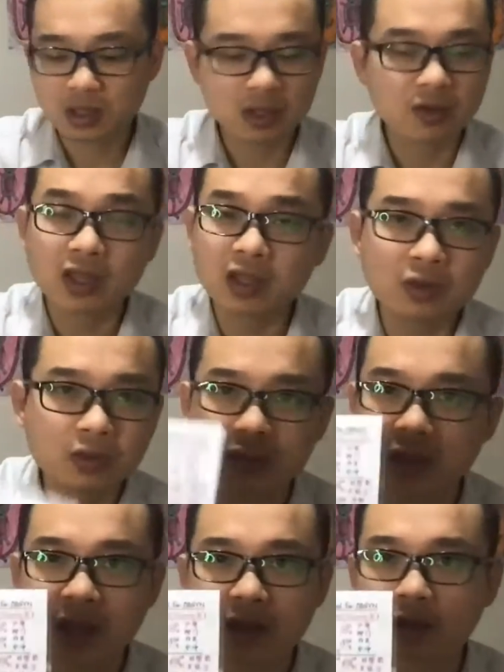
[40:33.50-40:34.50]
You can do
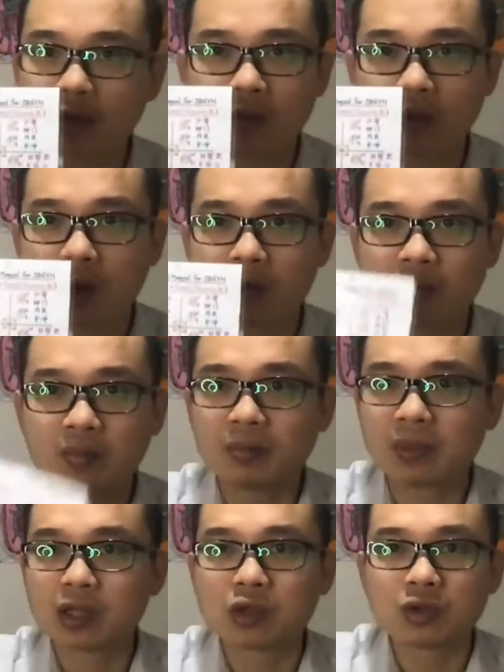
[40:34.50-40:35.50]
that, no problem,
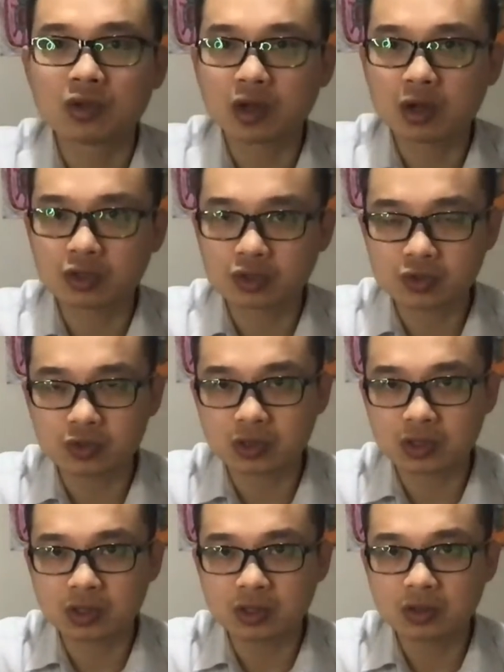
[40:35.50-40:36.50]
but you're not
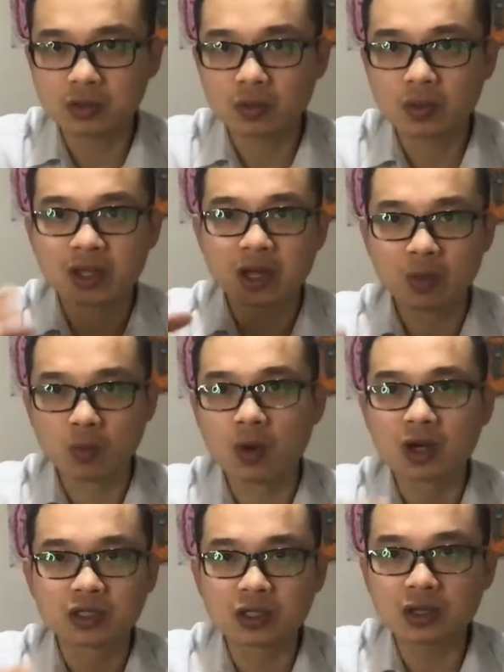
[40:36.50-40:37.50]
sure whether it
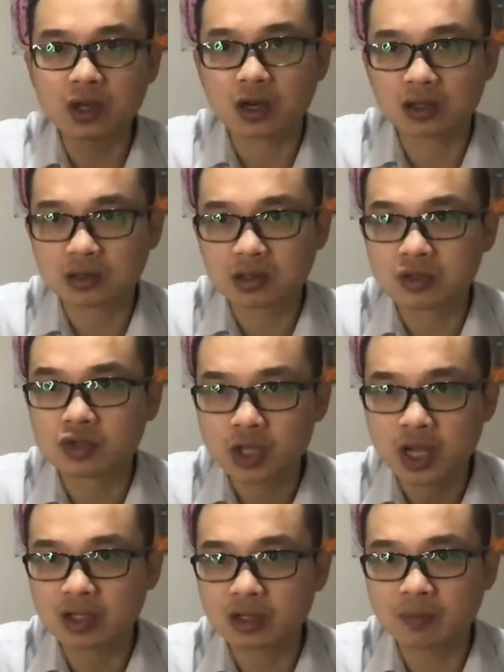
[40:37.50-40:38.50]
works or not. You
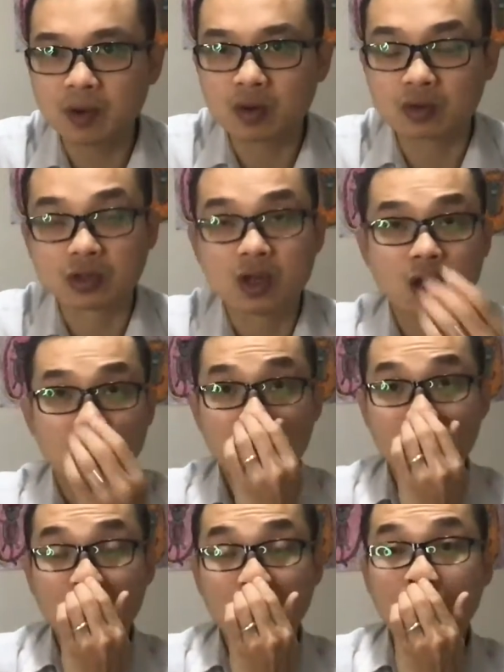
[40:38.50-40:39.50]
check the pulse.
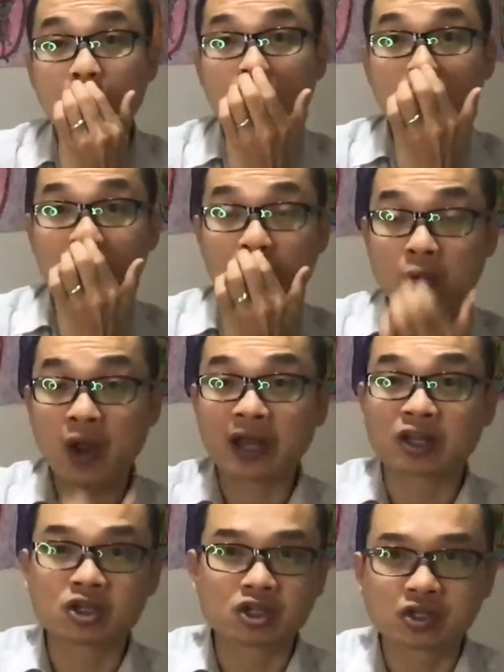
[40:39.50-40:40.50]
All my
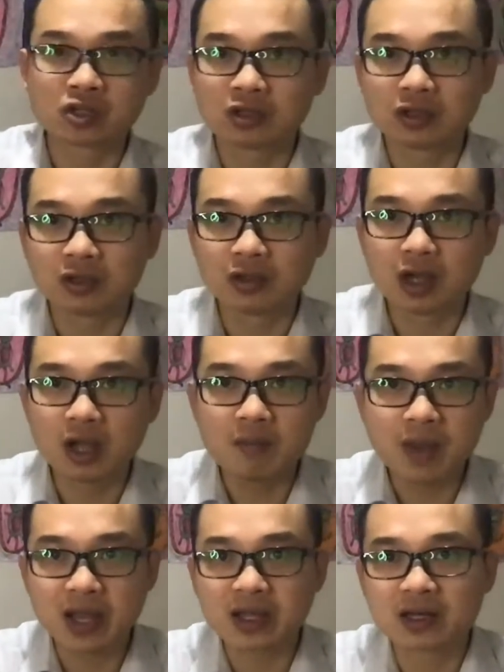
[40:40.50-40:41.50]
practitioners in
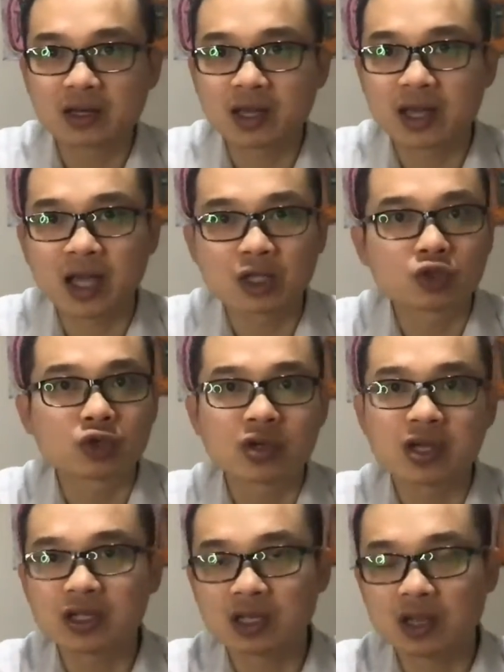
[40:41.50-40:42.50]
my clinic, I
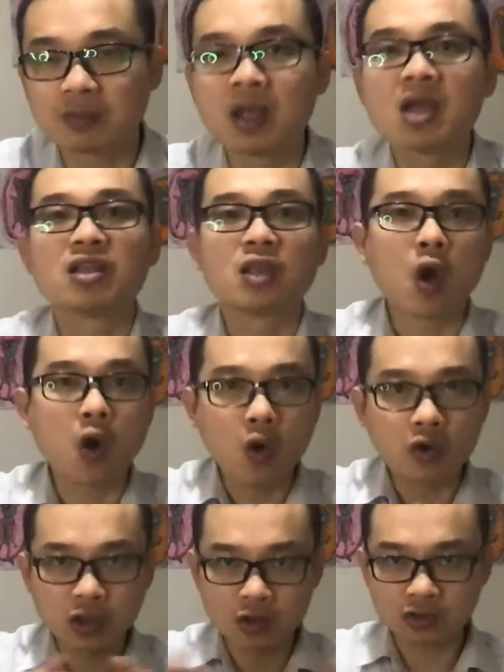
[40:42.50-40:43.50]
train them. They
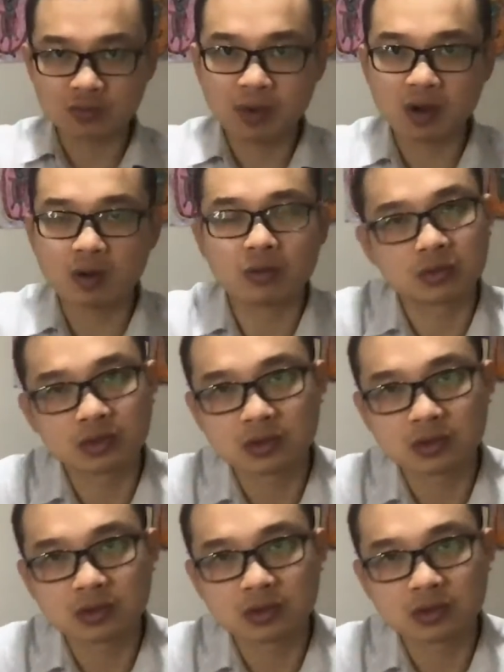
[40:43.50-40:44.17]
all use pulse.